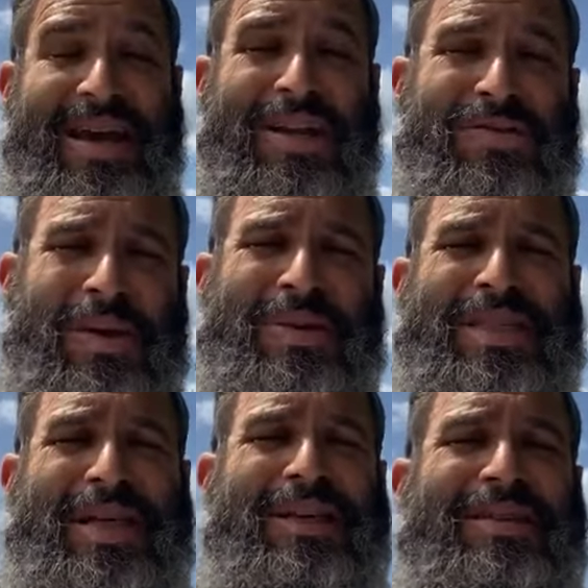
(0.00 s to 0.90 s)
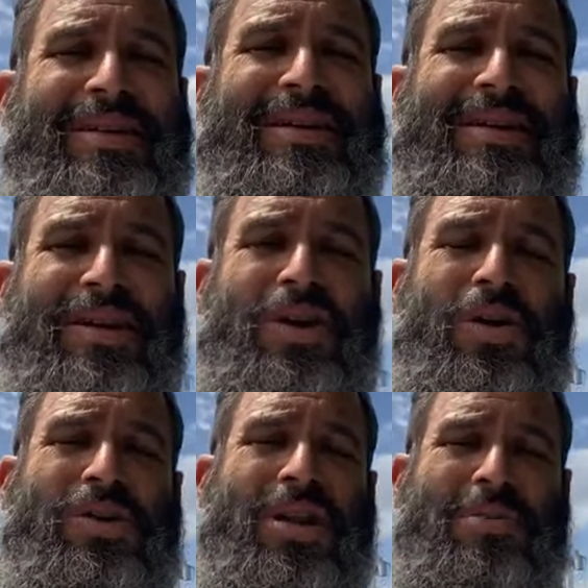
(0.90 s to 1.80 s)
And his Rebbe said,
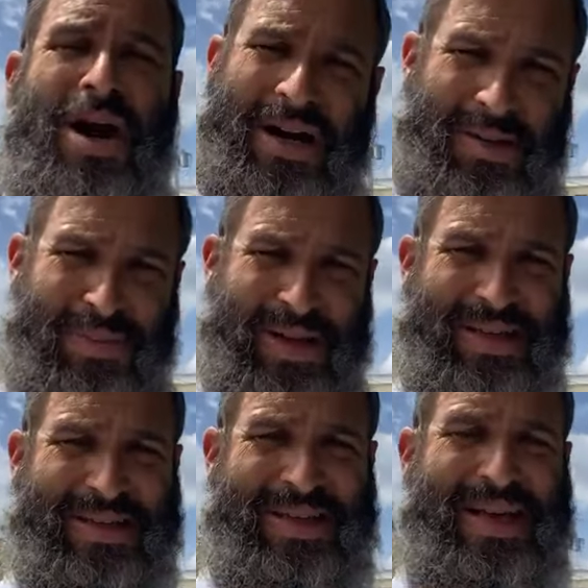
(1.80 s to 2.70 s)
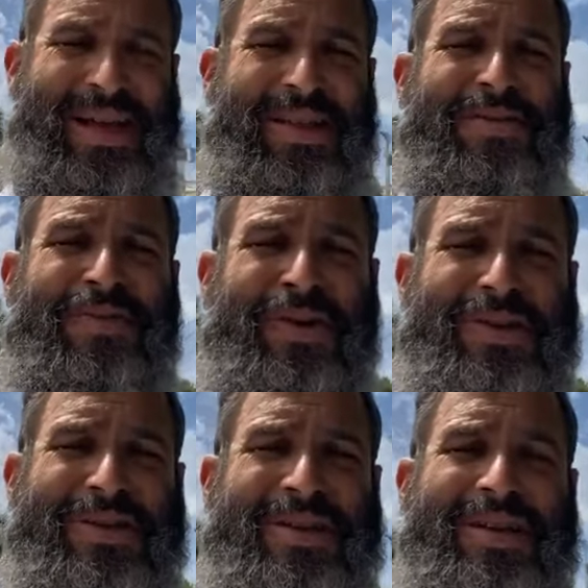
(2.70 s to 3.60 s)
go to the marketplace, and the
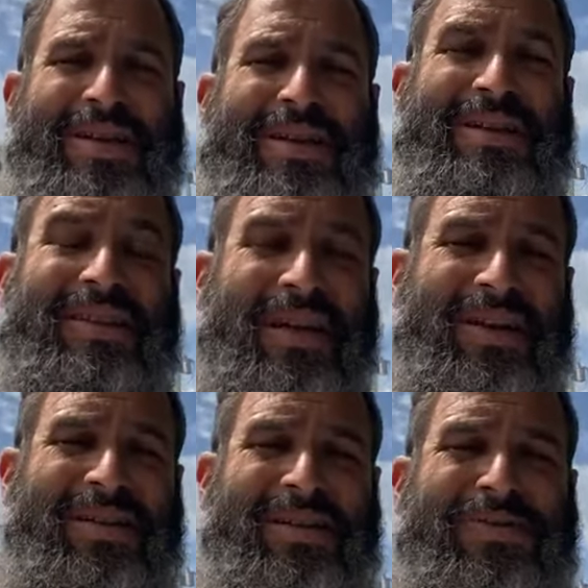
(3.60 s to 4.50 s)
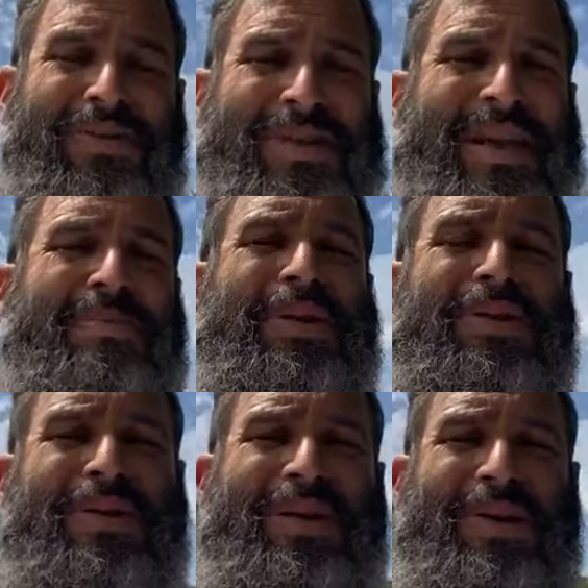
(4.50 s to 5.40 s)
first deal, the first
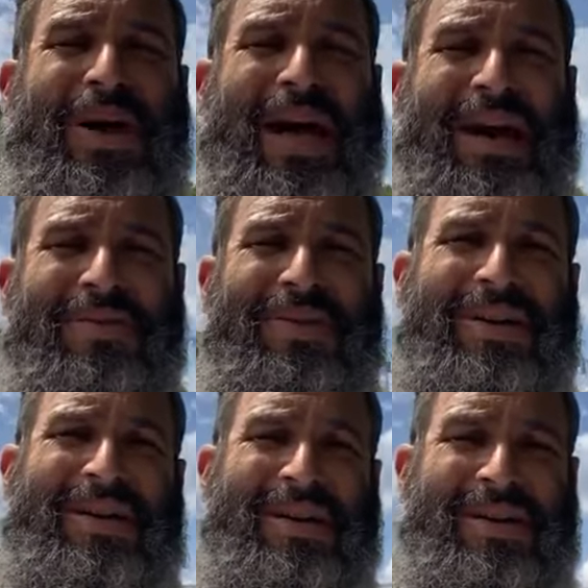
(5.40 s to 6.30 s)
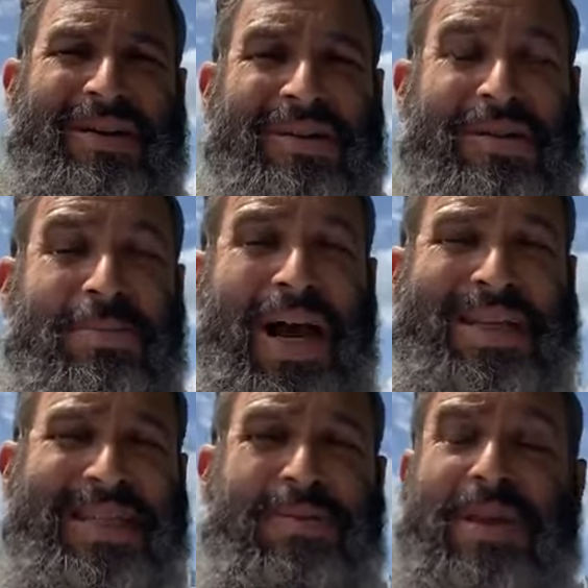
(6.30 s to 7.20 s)
opportunity you have to
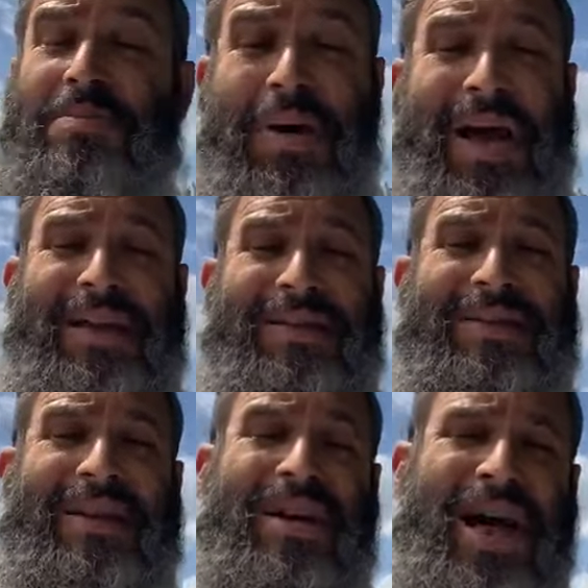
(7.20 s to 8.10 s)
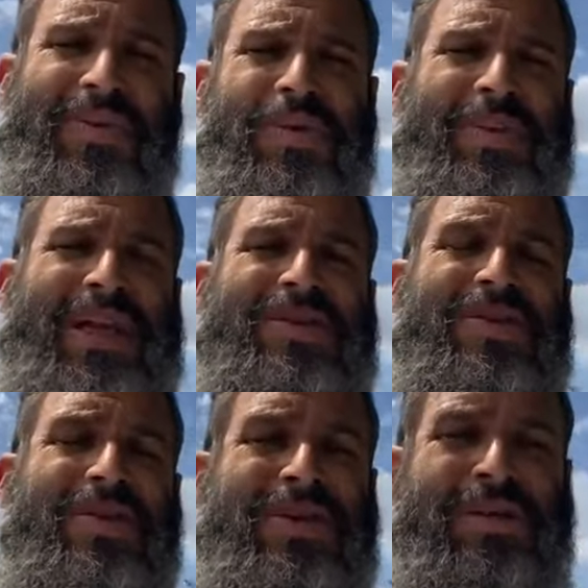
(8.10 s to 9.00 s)
buy something, buy it. And God will
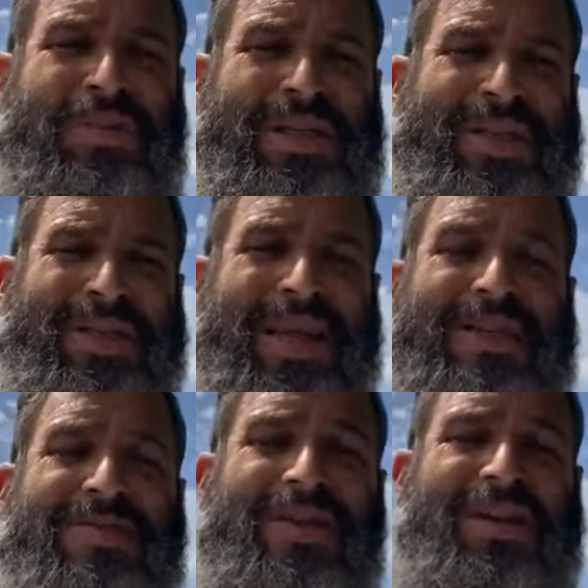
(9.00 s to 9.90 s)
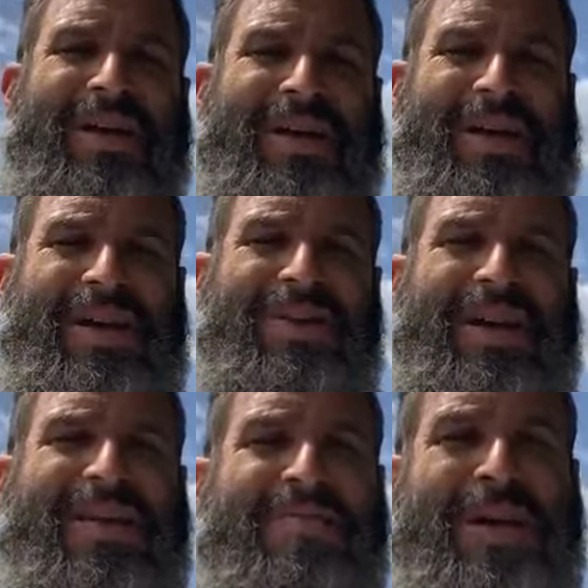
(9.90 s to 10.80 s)
bless you, and you'll be successful, and
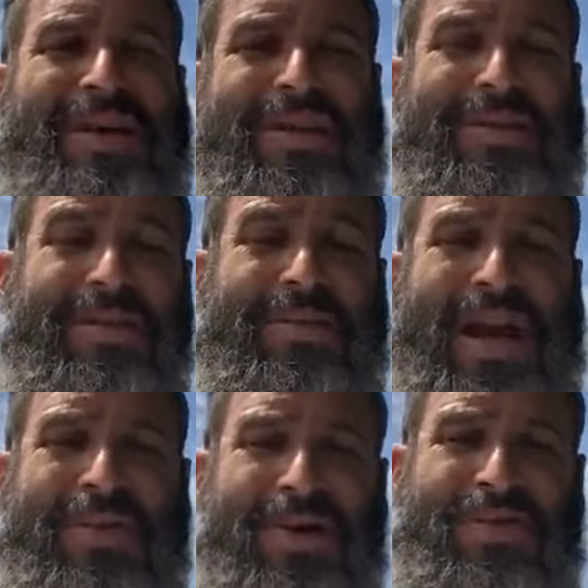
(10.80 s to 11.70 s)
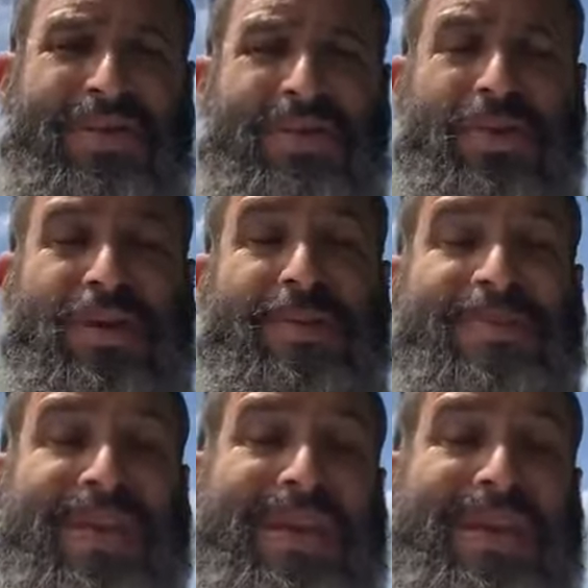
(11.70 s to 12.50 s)
you'll have money to marry off your daughter.